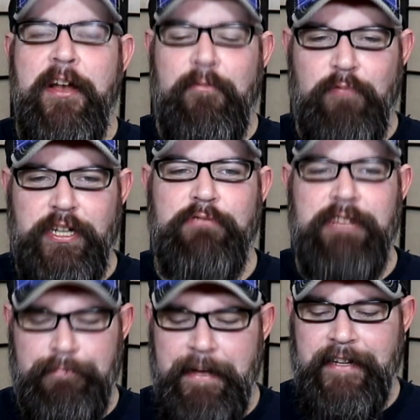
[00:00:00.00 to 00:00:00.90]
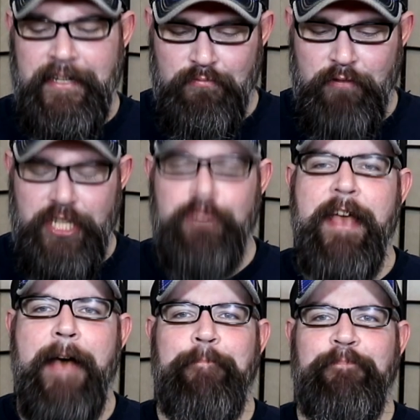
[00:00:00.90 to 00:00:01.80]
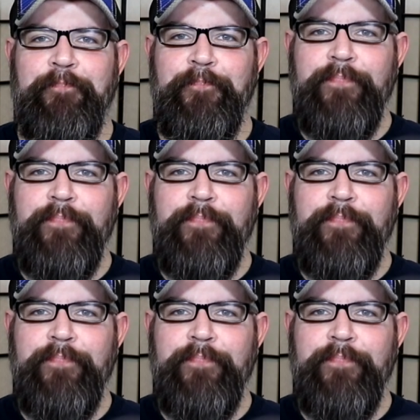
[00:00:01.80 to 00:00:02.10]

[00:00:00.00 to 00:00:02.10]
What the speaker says: What you expect is what you get.